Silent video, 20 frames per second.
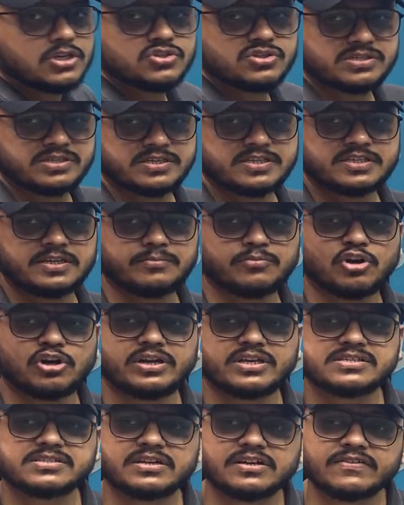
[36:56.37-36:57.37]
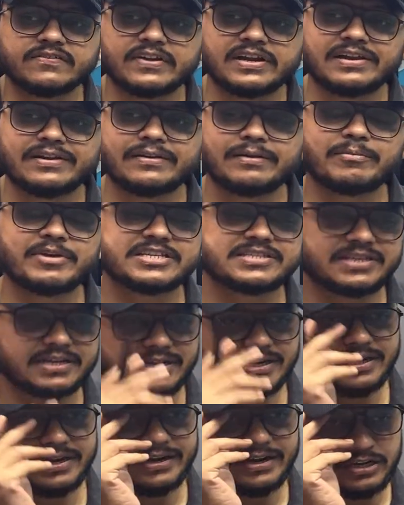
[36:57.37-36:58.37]
So system.assert will
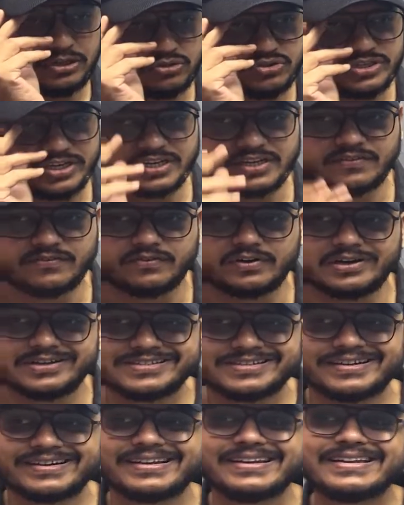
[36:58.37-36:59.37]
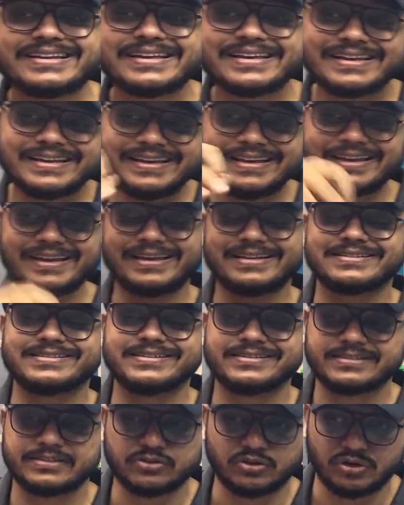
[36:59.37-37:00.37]
basically let you check if a certain key
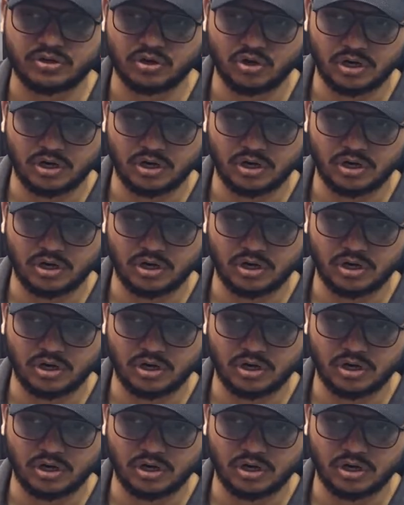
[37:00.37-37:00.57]
exists or